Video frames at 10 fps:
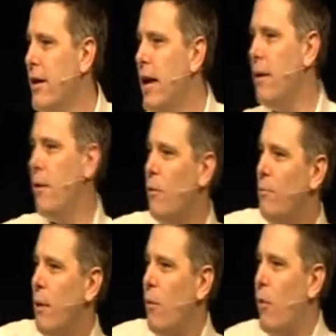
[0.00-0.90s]
Yeah,
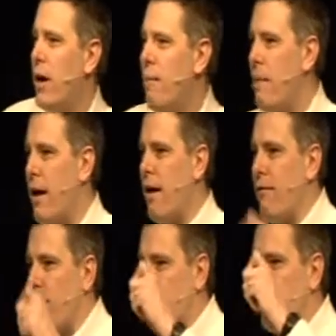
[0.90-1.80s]
but one of them
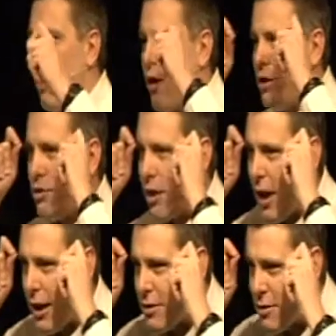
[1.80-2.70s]
have those Cardinals
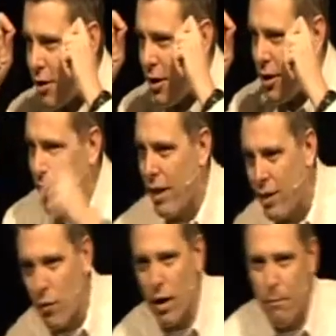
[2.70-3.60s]
glasses on,
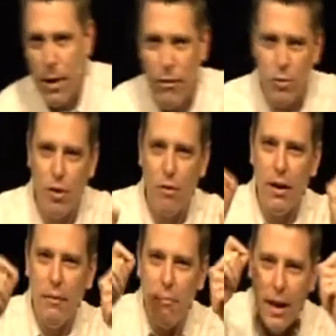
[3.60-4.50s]
and one of them have those
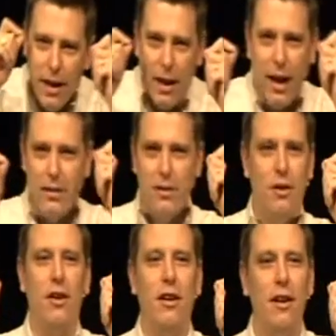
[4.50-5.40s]
Green Bay
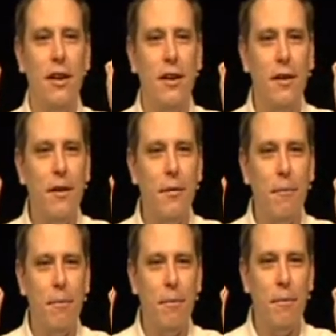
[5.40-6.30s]
glasses on.
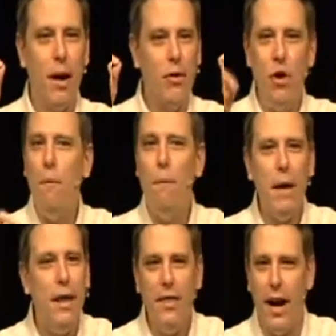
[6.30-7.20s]
And you've
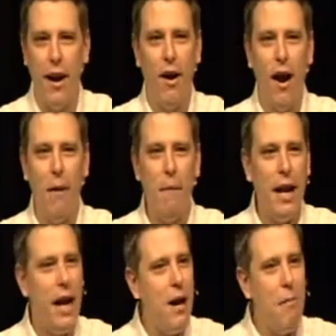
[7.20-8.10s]
been there. I
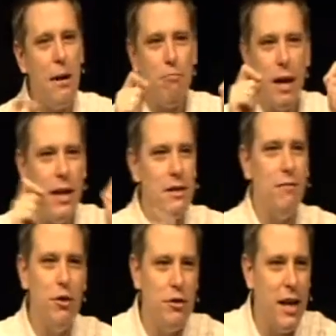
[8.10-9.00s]
mean, how many plays
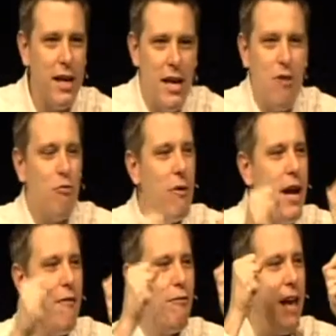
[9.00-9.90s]
have you said,
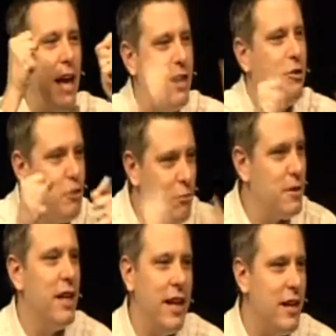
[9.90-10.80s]
ref, can't you
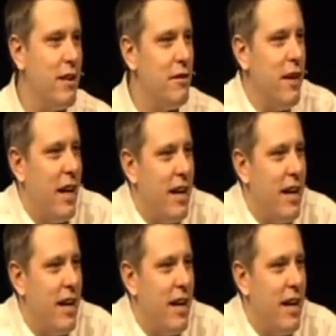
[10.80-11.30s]
see it?